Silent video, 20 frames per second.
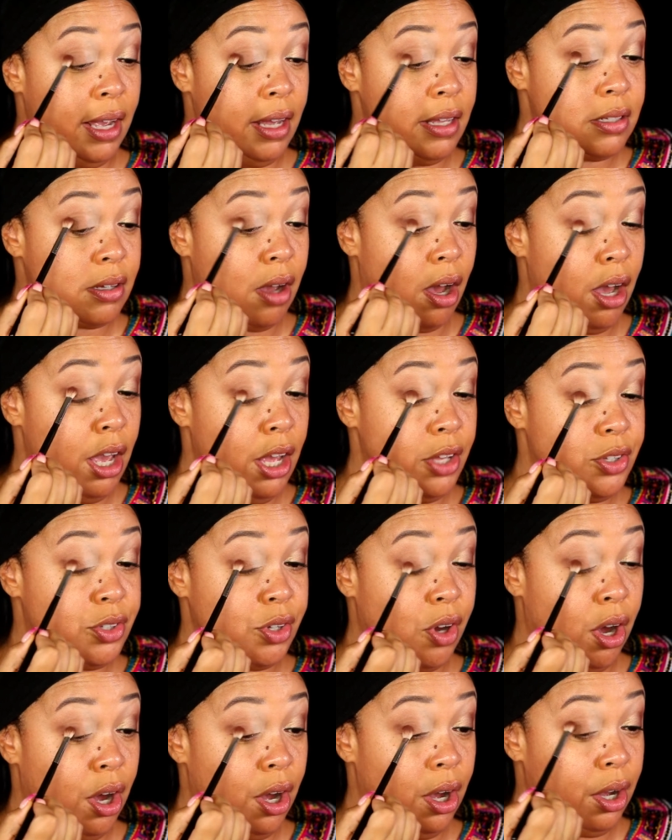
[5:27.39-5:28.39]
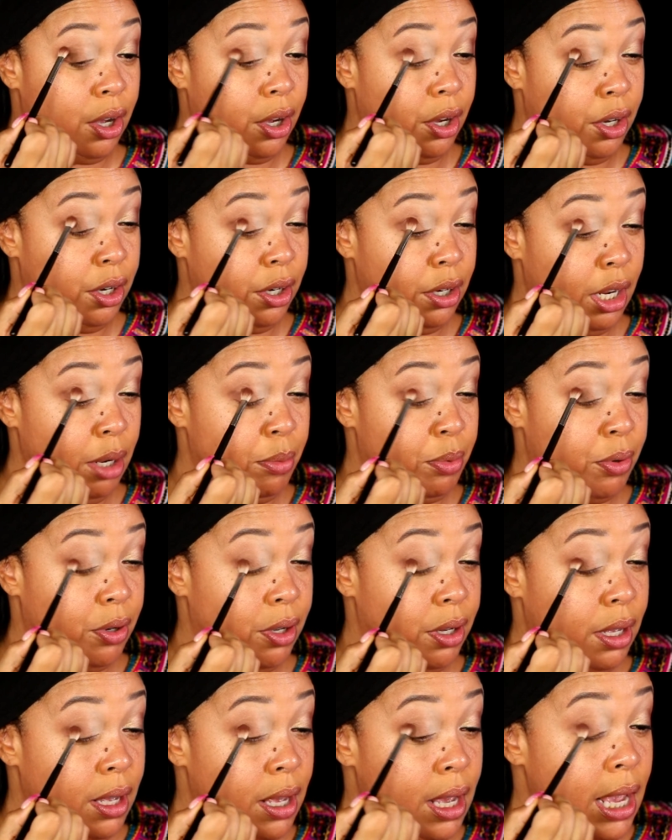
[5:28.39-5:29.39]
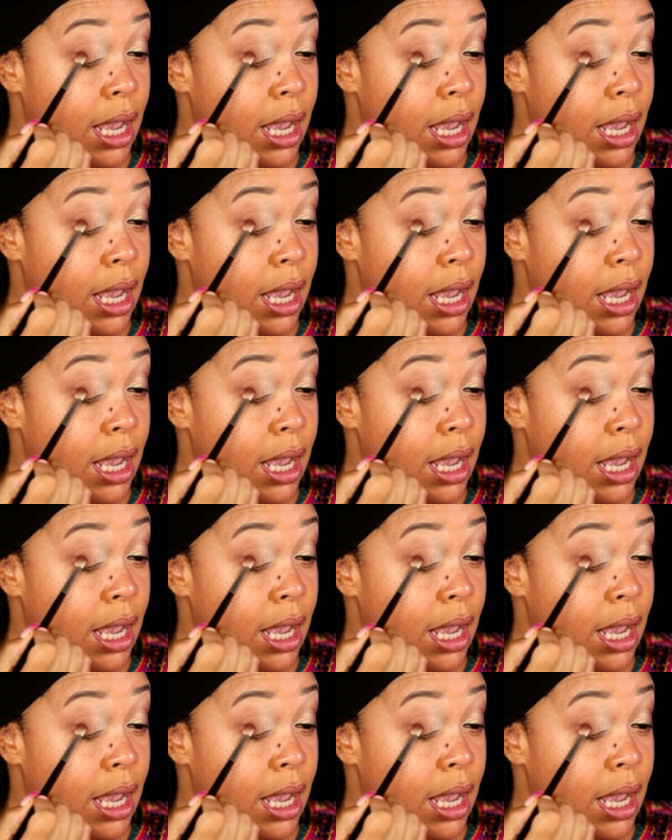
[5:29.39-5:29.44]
It's all good in neighborhood.